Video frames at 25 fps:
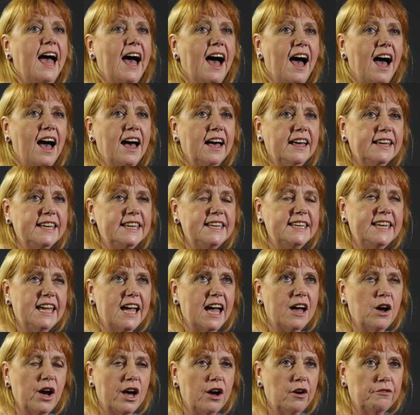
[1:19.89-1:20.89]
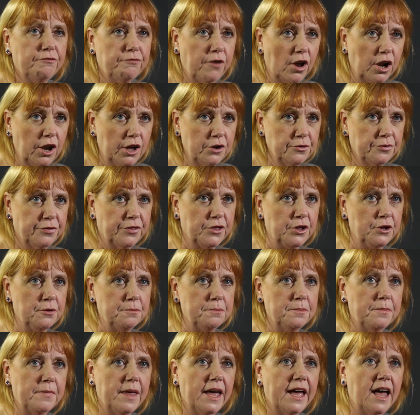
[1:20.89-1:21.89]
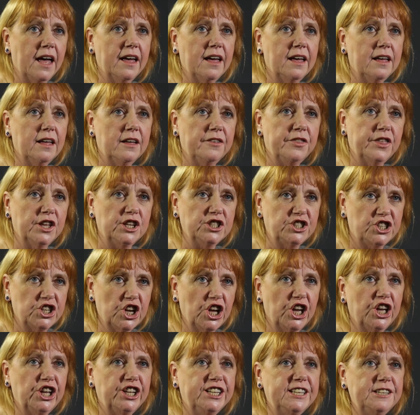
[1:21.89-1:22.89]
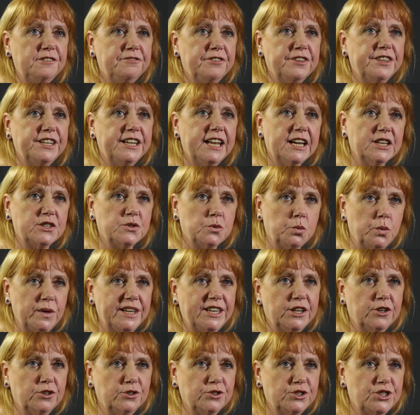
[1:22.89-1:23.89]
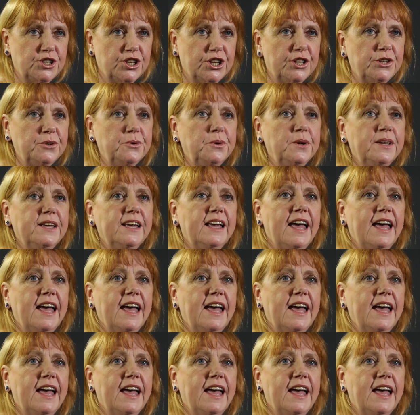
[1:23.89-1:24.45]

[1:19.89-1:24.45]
I followed them their journey for the next week or two